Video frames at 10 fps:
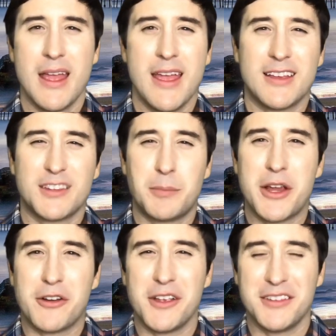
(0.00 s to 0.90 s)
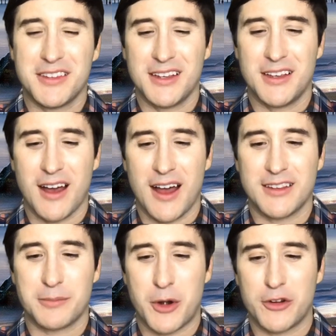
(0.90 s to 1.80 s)
Experiencing
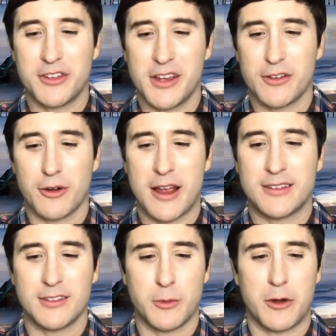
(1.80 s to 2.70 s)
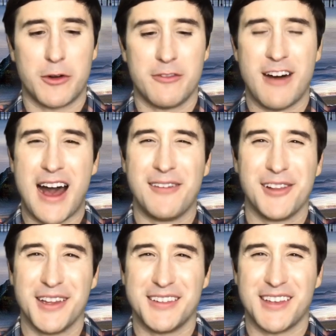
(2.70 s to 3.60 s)
God's mercy and grace is what
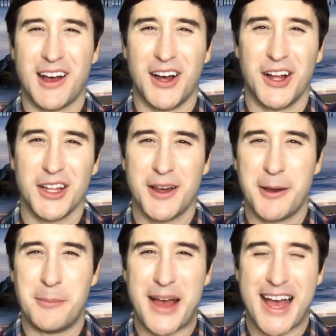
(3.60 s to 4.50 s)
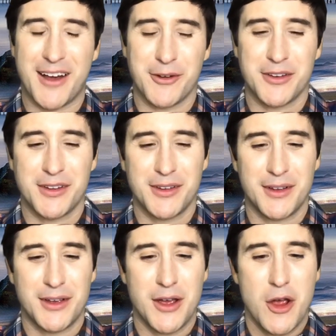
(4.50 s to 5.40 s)
revival is all about.
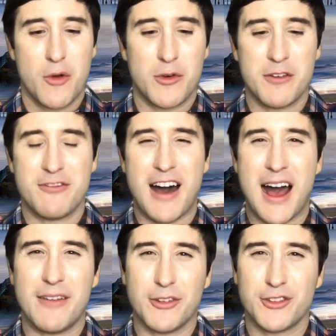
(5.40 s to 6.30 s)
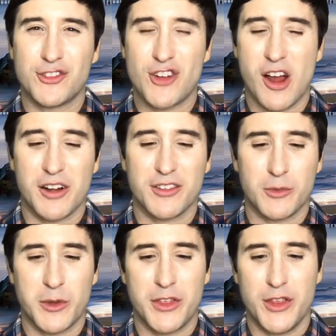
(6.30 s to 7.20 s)
Revival starts
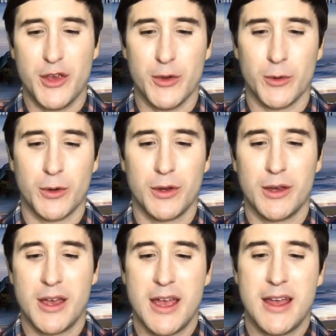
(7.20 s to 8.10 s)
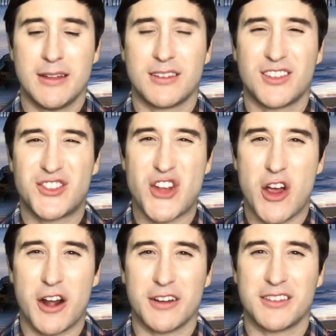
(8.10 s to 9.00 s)
with you. It
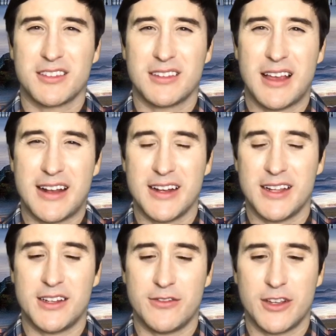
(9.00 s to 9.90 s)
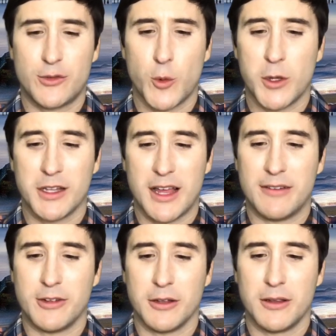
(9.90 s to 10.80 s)
starts at an individual
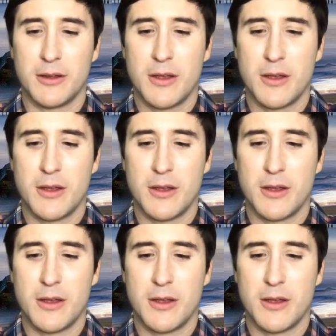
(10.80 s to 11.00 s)
level.